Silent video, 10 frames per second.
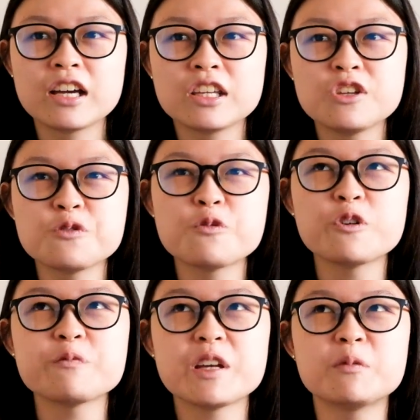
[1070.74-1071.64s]
you
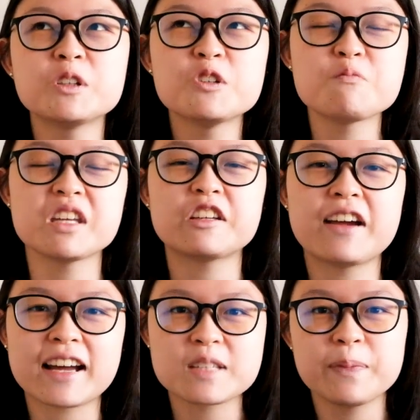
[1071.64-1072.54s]
won't be able to meet your
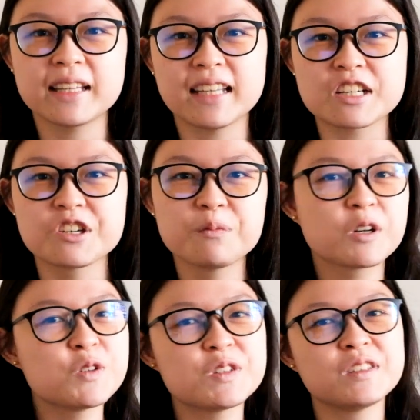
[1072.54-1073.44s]
expectation
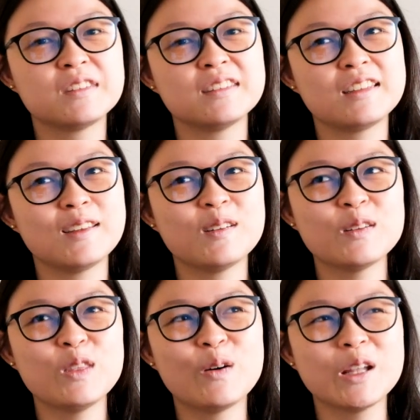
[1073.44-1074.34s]
because you
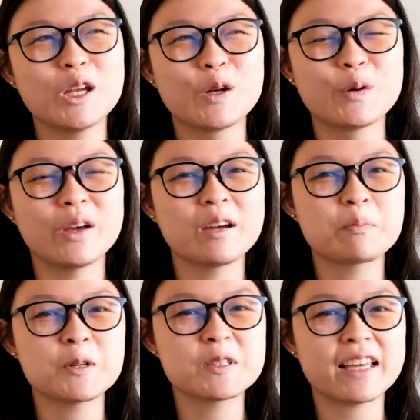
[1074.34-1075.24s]
don't know what you're doing
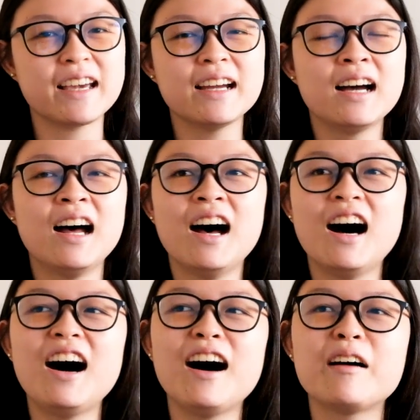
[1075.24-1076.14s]
per se.
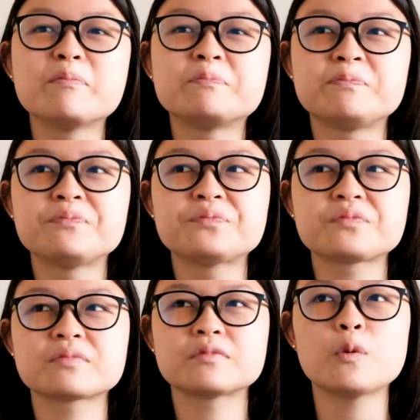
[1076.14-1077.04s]

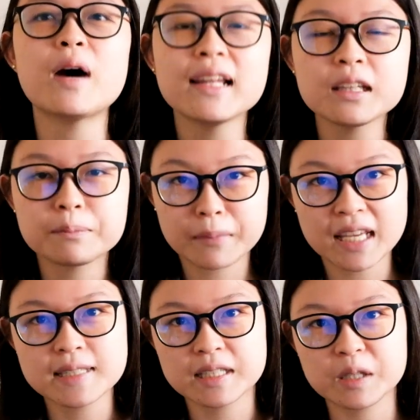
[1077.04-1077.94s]
While it
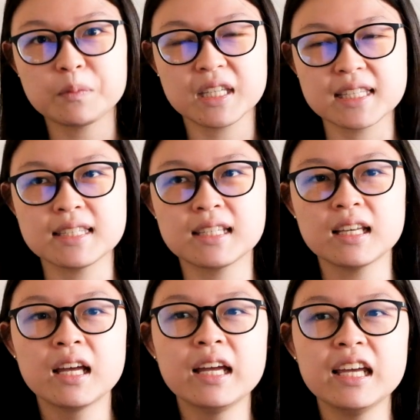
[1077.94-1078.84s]
may seem
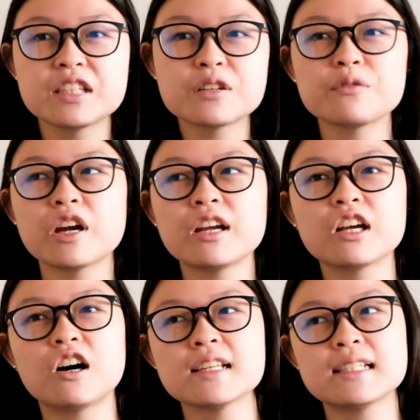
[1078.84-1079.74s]
easy, it's a very
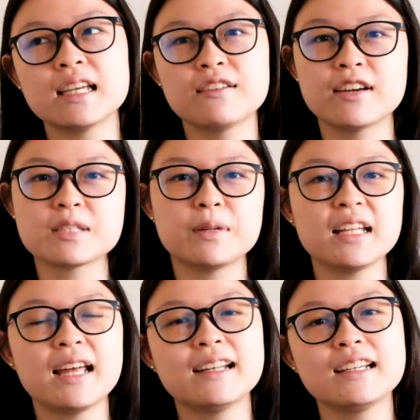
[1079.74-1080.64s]
costly investment,
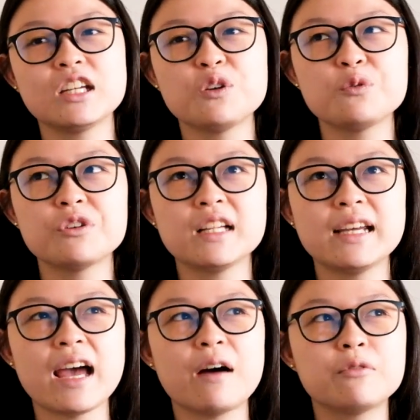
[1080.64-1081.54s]
and you really
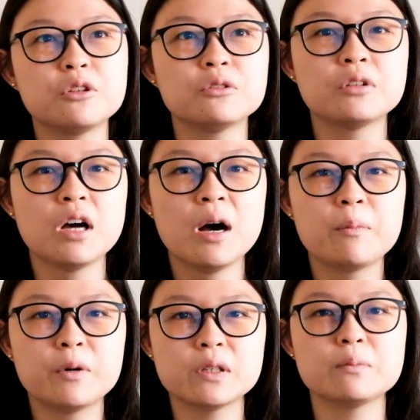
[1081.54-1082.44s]
have to
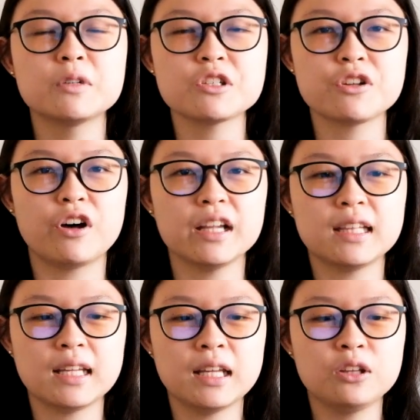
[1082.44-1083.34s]
put much
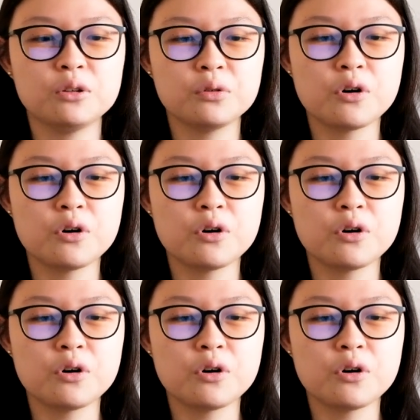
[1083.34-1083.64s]
thought into